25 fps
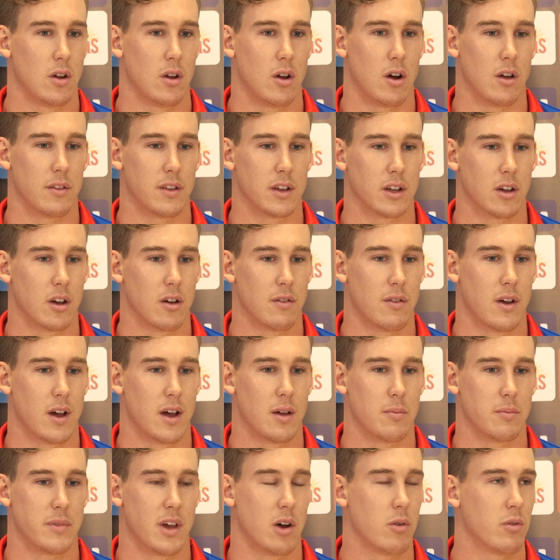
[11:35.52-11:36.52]
I think
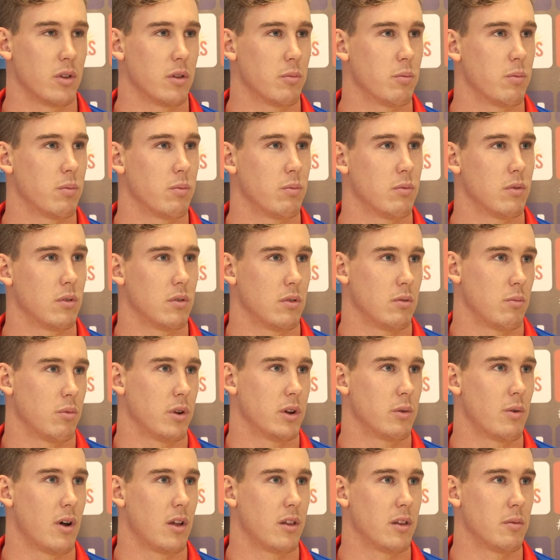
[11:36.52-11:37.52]
I've dealt with it
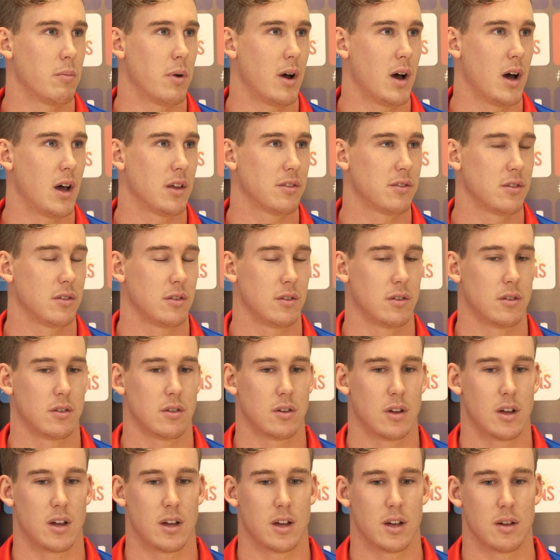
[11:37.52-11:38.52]
pretty well in the past,
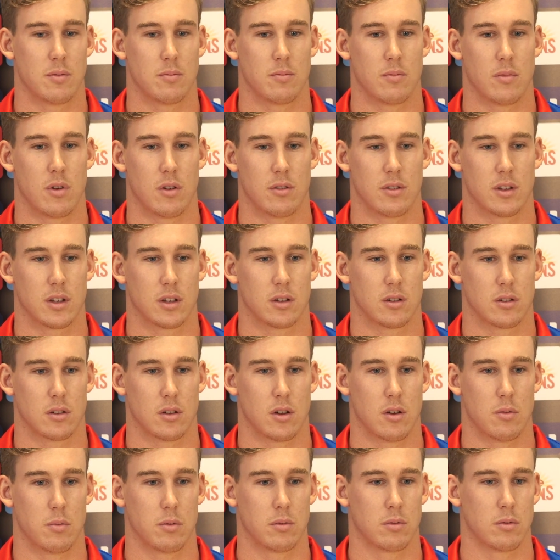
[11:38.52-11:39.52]
and I think
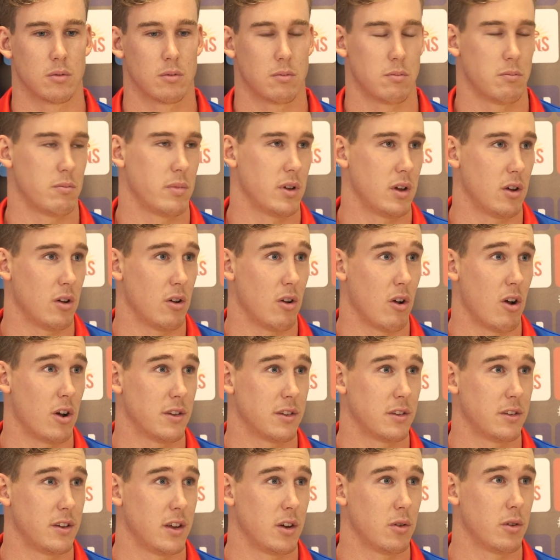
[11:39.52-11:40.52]
I'll be all right
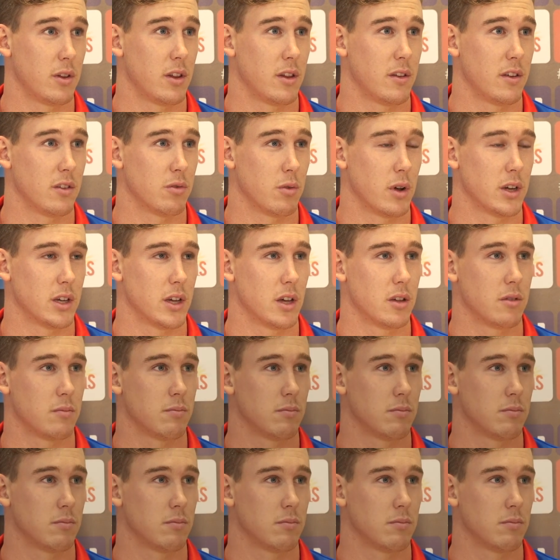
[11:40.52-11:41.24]
to deal with it this weekend.